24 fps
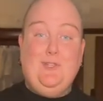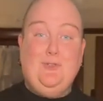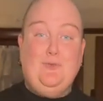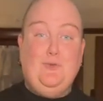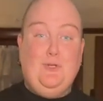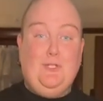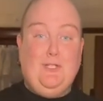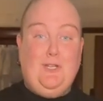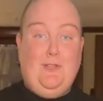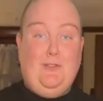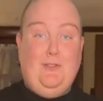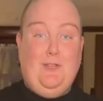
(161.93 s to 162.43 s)

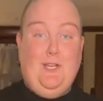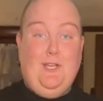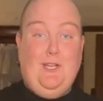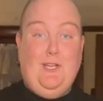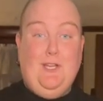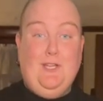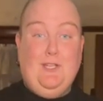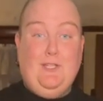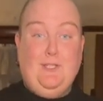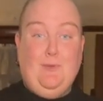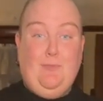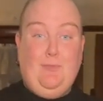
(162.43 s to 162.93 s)
which I think
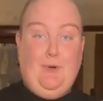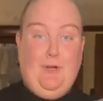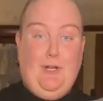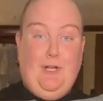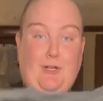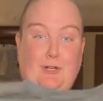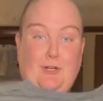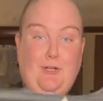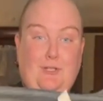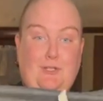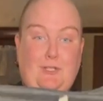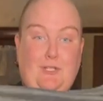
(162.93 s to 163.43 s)
is a pretty
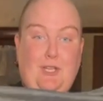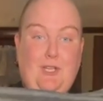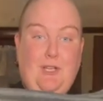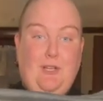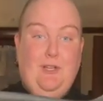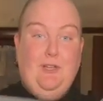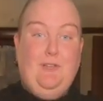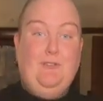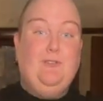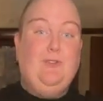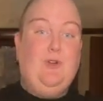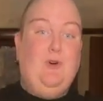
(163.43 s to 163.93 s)
good deal.